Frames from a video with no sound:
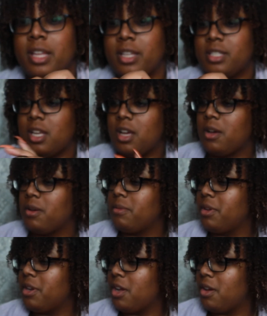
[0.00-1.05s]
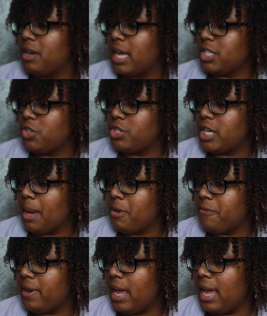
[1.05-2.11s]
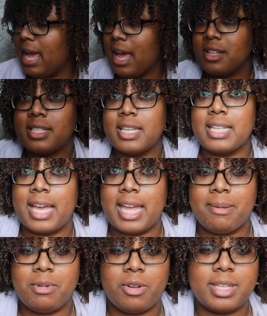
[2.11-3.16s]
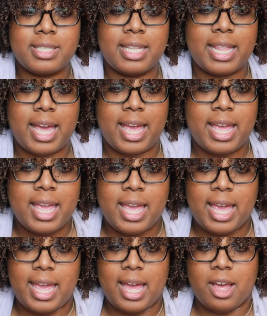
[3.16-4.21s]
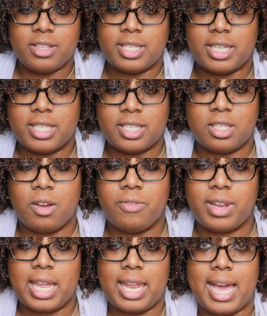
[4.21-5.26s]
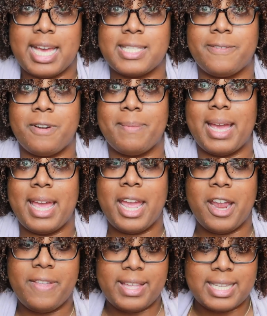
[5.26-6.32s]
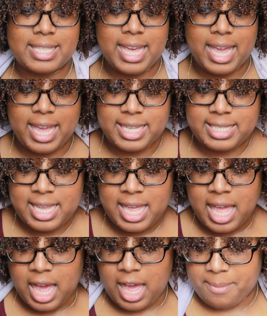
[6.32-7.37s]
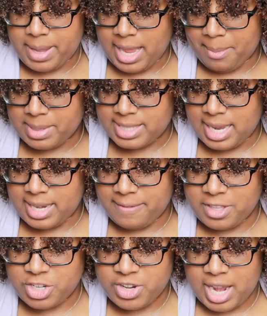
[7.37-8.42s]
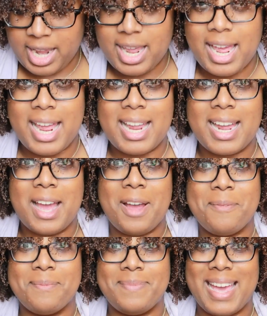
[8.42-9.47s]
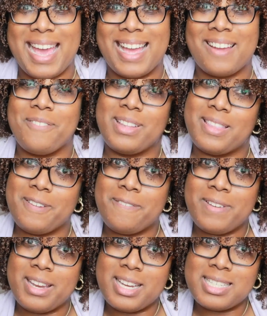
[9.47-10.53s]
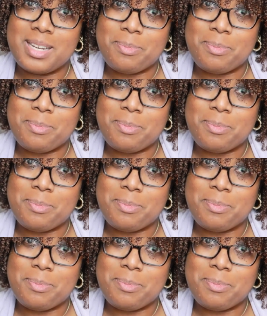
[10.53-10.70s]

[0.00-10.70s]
So, you know, not too shabby for 8 ounces. I am noticing that 8 ounces don't really last for my hair these days. But yeah, I'm going to sit underneath the dryer and come back with the finished